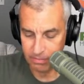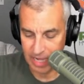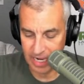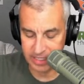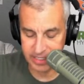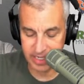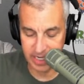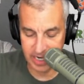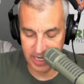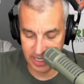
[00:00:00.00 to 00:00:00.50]
I
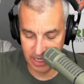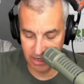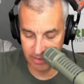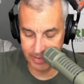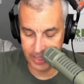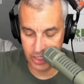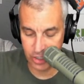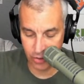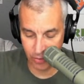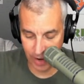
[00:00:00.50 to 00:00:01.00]
said, it'll
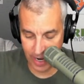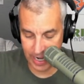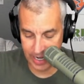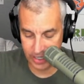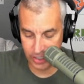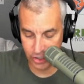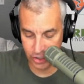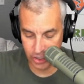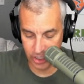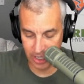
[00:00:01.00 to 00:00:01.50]
be
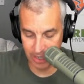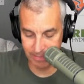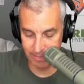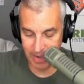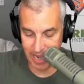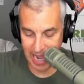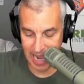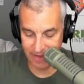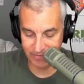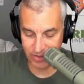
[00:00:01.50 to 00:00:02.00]
great, Jim.
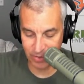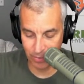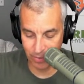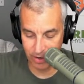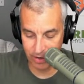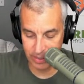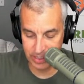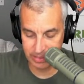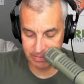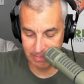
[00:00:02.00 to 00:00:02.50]

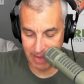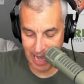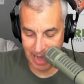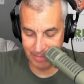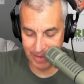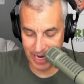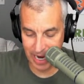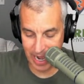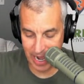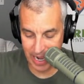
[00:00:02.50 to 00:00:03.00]
Afterwards,
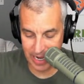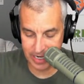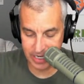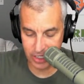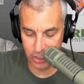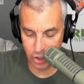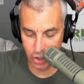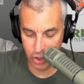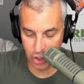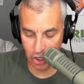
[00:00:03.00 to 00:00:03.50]
Mom and I
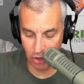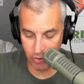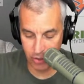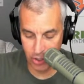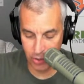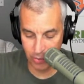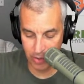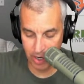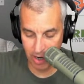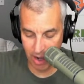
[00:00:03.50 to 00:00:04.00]
can show
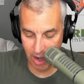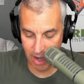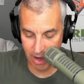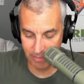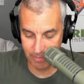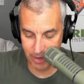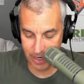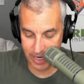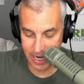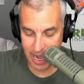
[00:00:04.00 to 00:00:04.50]
you and
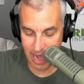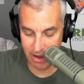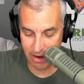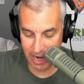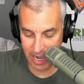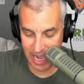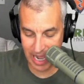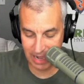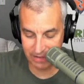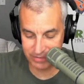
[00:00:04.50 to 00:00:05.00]
Aubrey how
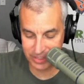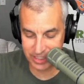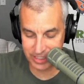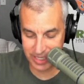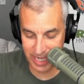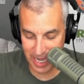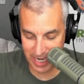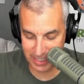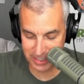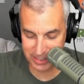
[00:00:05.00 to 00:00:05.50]
to have
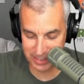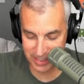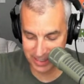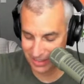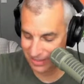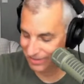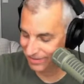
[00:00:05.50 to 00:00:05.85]
sex.